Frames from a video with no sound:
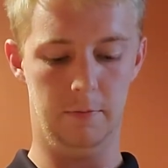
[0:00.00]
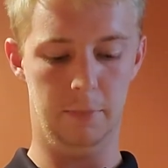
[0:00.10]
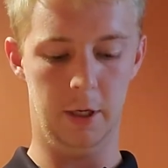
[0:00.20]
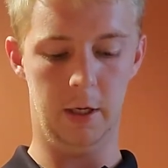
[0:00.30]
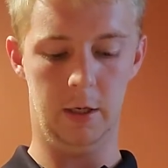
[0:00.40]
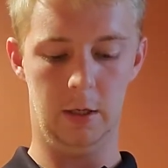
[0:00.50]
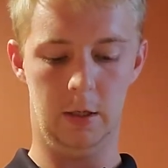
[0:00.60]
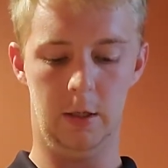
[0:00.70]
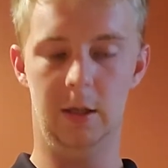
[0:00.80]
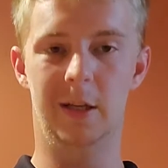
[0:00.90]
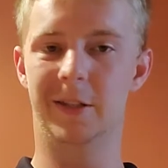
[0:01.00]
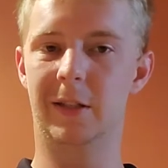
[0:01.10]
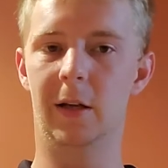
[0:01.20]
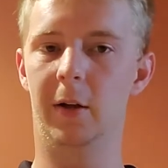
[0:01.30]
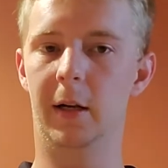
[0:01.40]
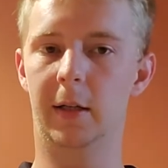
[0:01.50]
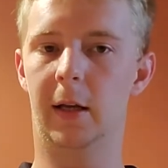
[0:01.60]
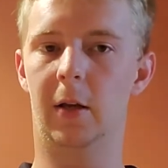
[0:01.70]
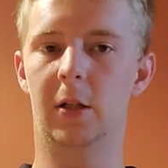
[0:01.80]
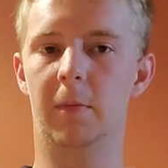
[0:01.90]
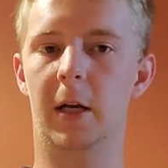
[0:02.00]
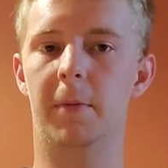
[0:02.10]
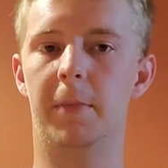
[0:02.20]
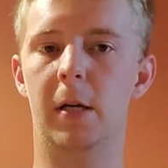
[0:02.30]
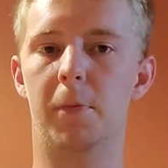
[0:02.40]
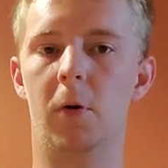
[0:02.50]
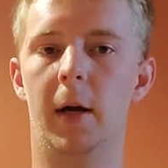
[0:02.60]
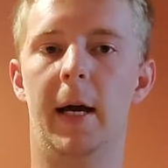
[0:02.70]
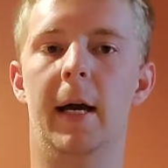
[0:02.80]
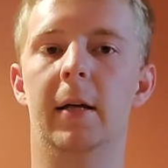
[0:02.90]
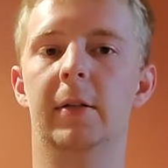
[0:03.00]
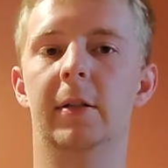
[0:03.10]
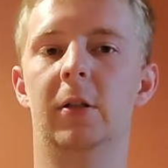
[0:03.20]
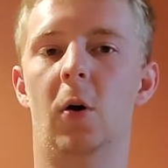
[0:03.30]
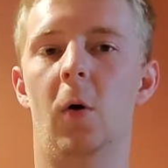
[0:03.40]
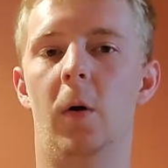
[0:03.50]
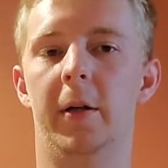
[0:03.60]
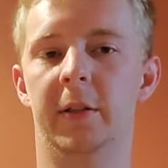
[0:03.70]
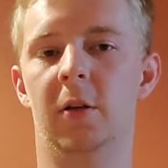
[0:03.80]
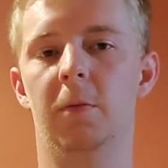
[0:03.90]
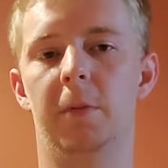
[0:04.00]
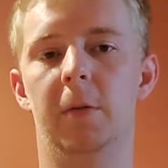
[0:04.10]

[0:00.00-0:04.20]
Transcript: but it still didn't kill as many people as coal has killed.